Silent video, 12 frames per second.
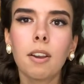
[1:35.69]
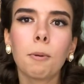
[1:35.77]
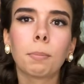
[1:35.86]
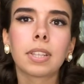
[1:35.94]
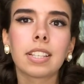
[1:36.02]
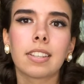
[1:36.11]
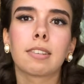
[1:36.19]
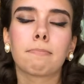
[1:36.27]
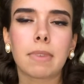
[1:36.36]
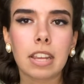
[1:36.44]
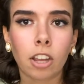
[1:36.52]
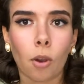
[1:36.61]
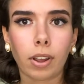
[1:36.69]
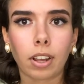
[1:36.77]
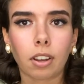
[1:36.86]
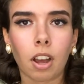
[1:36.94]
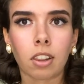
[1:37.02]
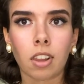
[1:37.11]
but this is me going
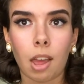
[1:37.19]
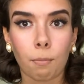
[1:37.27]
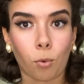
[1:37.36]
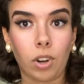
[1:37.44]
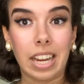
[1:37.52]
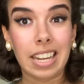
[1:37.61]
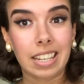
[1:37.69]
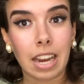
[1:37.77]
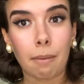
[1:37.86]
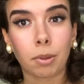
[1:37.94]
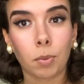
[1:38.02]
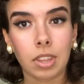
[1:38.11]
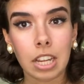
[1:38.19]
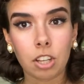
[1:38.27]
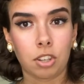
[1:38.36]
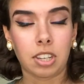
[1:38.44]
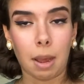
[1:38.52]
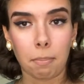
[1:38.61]
a lot more in depth with each
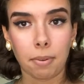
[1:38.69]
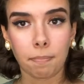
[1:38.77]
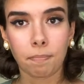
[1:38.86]
step.